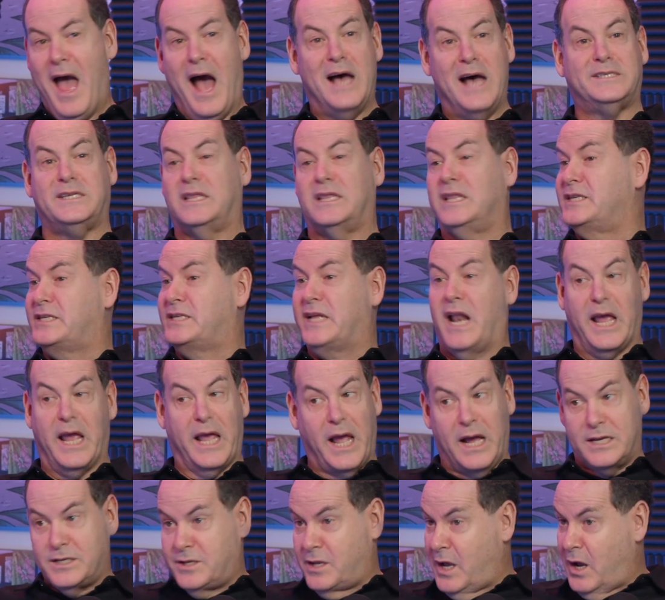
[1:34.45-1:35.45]
I said, listen, I
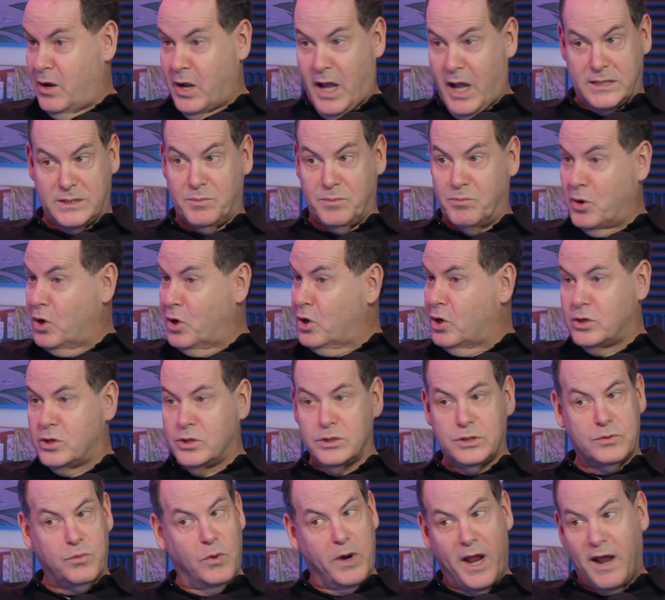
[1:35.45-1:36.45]
got some
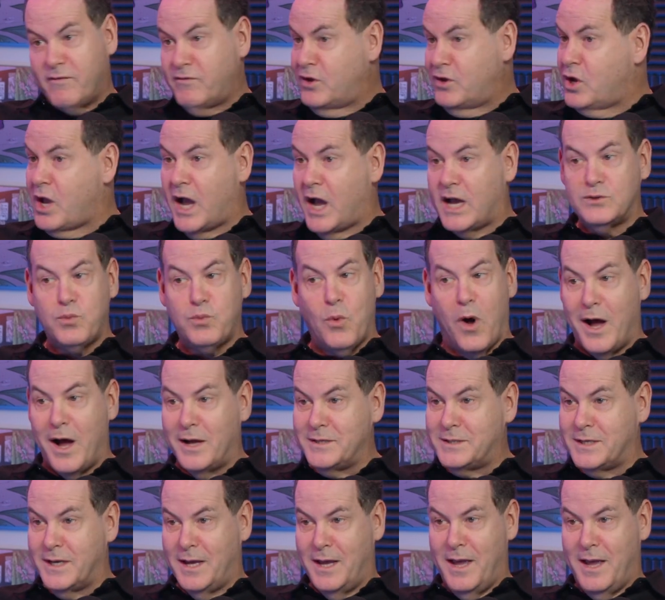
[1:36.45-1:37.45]
burgers, whatever you guys want.